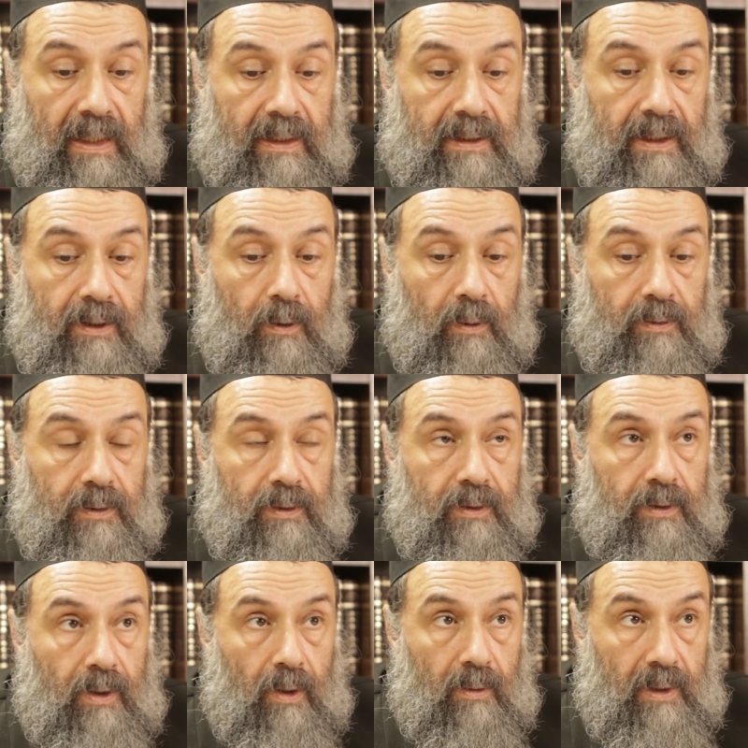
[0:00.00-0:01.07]
They don't
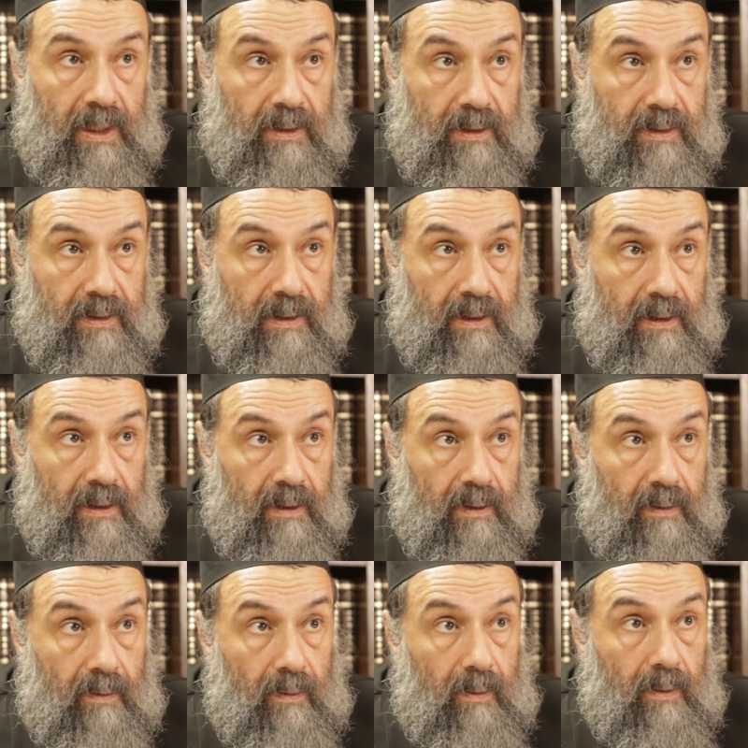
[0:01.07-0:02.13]
know anything
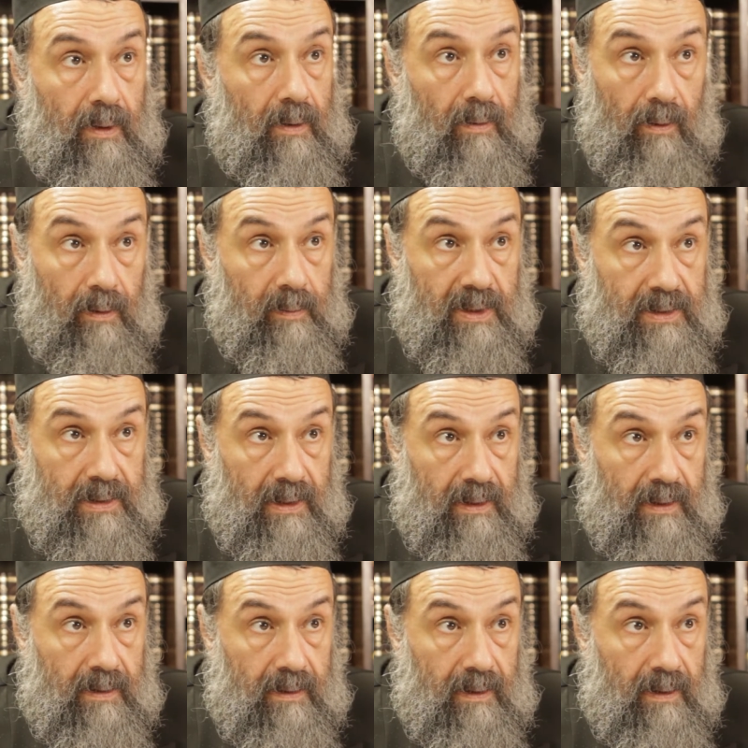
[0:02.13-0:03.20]
or almost
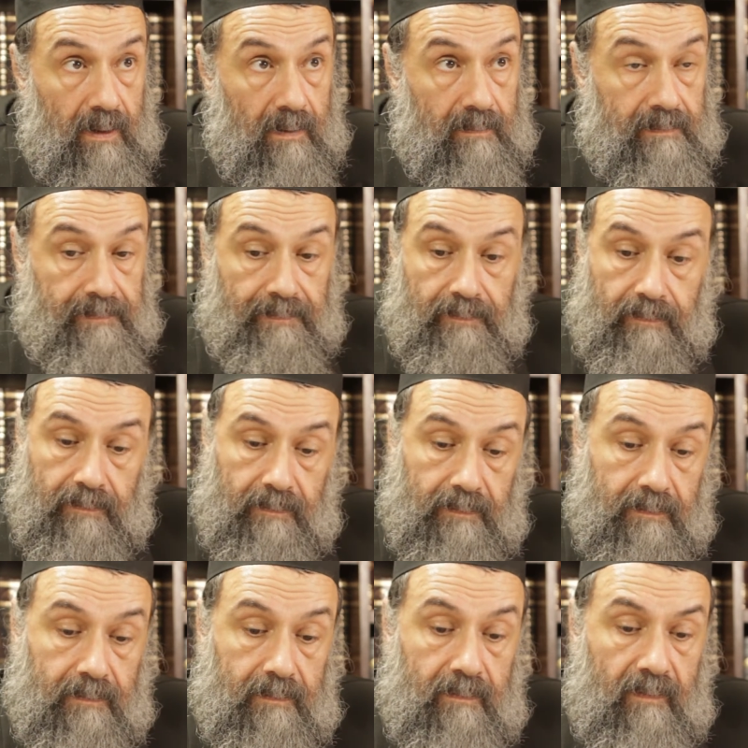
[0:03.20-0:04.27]
anything.
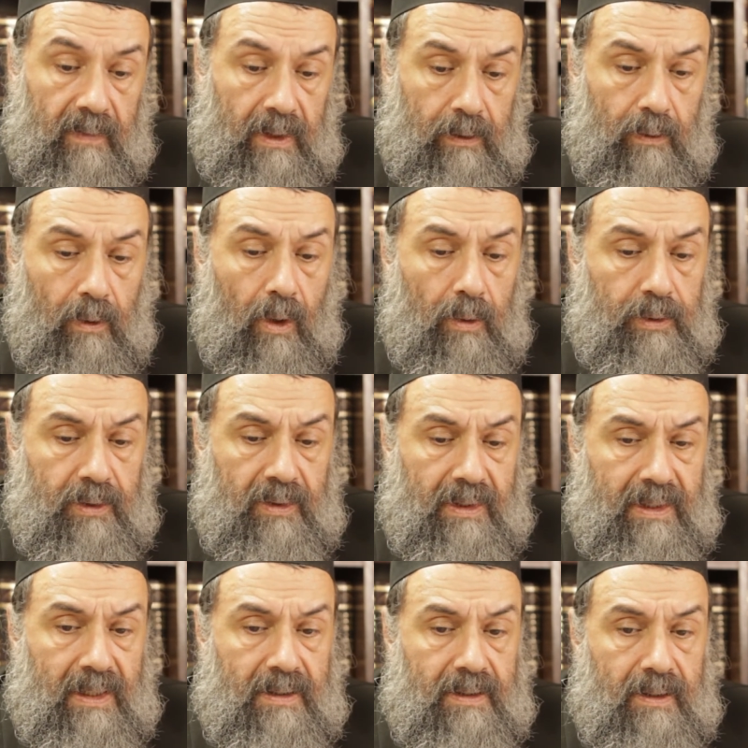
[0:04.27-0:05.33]
You go to
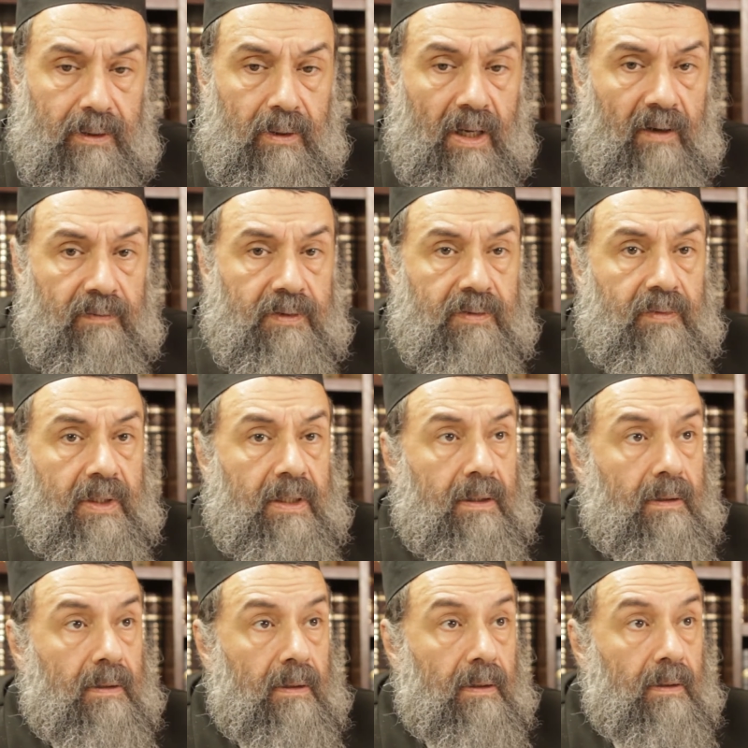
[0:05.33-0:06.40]
Odessa, you have three
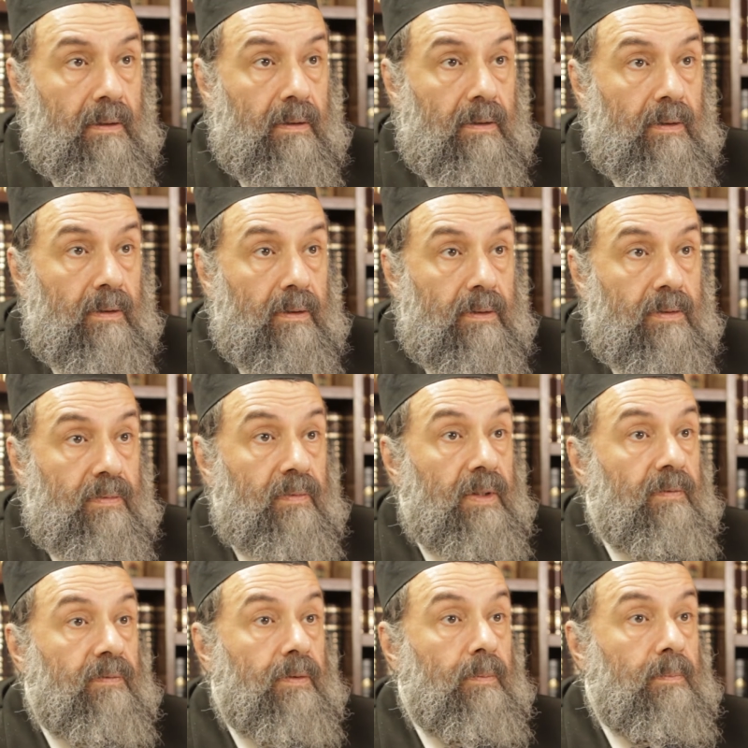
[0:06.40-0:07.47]

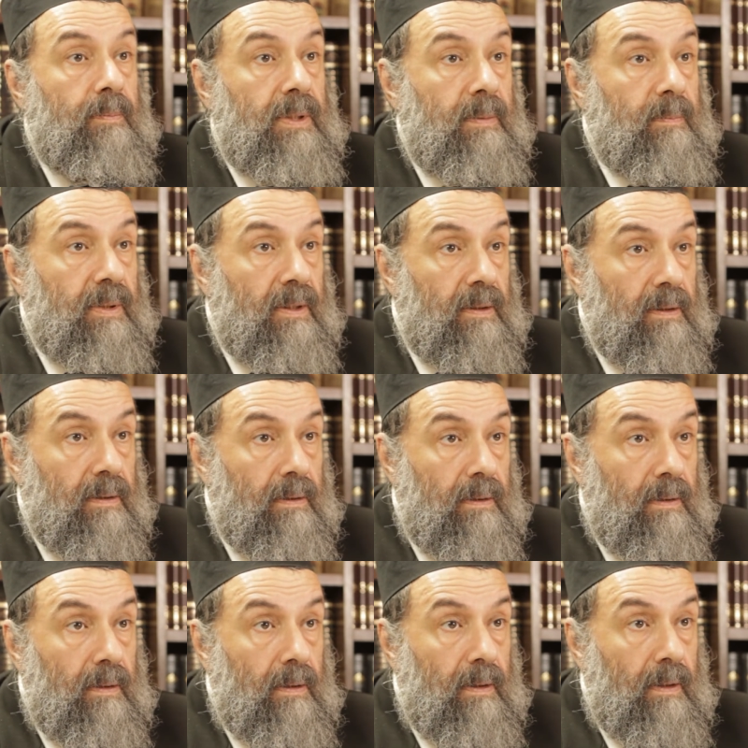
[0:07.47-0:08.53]
from people,
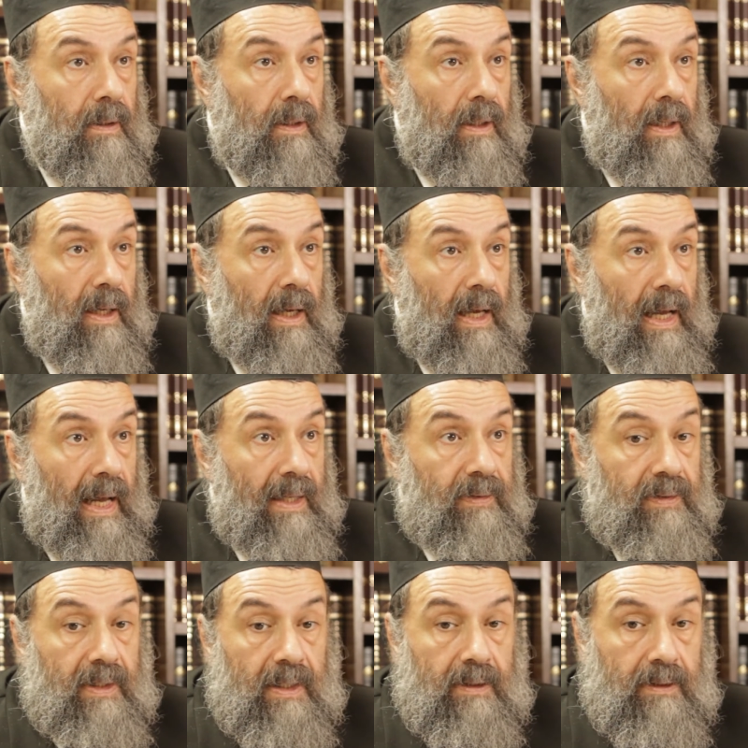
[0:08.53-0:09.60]

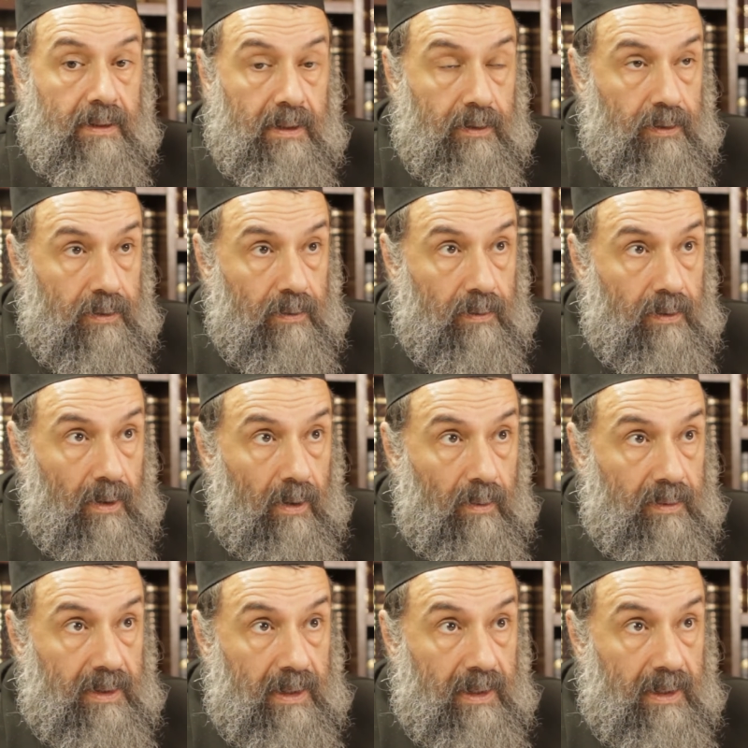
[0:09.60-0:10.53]
and they need to know.